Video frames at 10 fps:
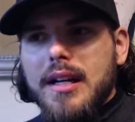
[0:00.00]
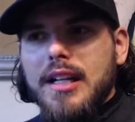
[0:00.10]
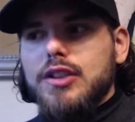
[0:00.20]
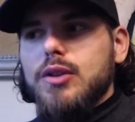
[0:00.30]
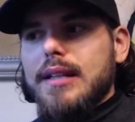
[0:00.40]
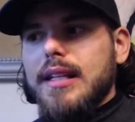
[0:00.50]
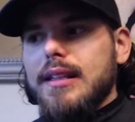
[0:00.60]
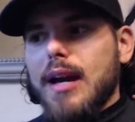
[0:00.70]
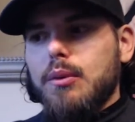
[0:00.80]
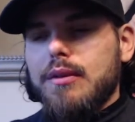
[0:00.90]
So I think
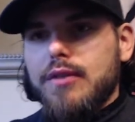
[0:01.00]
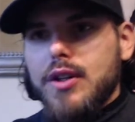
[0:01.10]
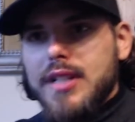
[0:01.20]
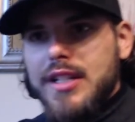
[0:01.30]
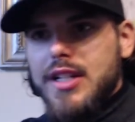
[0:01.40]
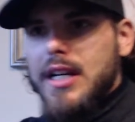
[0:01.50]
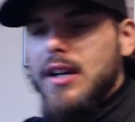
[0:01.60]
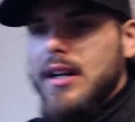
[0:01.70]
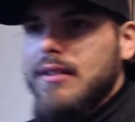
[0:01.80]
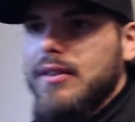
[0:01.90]
that reverse
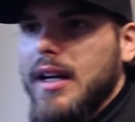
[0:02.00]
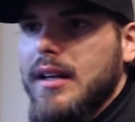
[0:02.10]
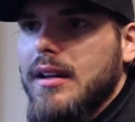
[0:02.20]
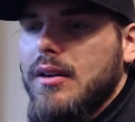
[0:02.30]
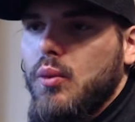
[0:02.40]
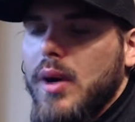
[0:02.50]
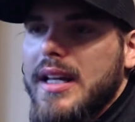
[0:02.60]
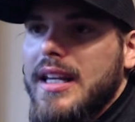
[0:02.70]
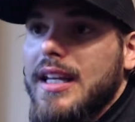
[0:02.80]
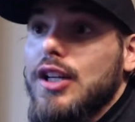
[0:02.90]
engineering of, like, what
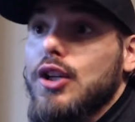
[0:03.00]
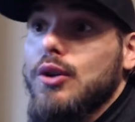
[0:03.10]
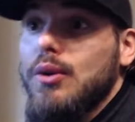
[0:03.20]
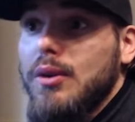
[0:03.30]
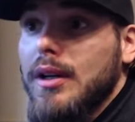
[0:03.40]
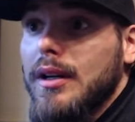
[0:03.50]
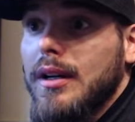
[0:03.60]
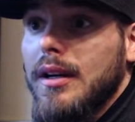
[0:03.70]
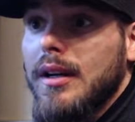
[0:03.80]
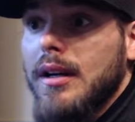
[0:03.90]
it can do,
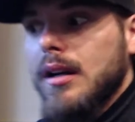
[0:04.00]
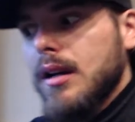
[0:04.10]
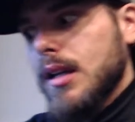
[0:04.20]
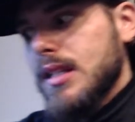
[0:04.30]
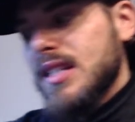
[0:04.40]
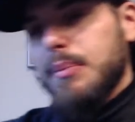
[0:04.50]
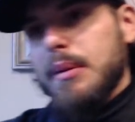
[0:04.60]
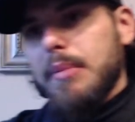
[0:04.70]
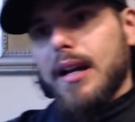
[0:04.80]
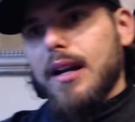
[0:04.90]
stepping
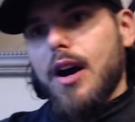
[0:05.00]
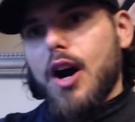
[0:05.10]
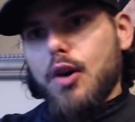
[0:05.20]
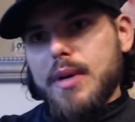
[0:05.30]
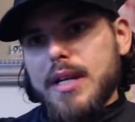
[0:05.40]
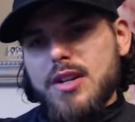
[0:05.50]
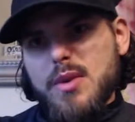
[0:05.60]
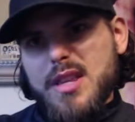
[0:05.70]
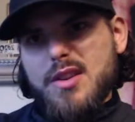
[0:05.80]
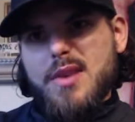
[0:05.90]
back, are we
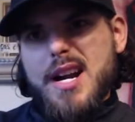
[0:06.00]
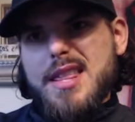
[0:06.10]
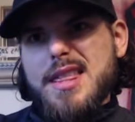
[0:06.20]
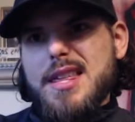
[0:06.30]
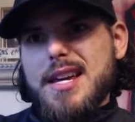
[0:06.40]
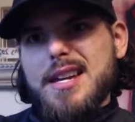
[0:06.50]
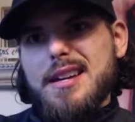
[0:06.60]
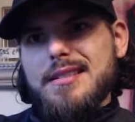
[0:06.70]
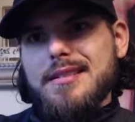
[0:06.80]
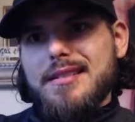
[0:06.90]
doing the right
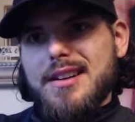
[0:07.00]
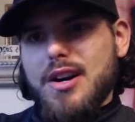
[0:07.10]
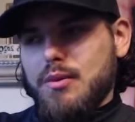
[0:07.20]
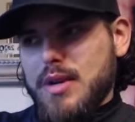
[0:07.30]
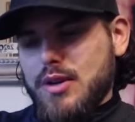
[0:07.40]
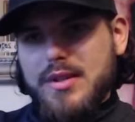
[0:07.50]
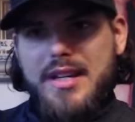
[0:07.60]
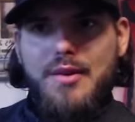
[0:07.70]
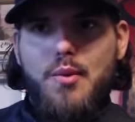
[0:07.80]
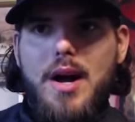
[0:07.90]
thing? Are we using
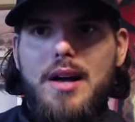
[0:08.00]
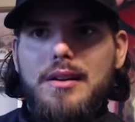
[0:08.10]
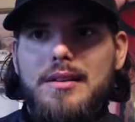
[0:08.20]
it well?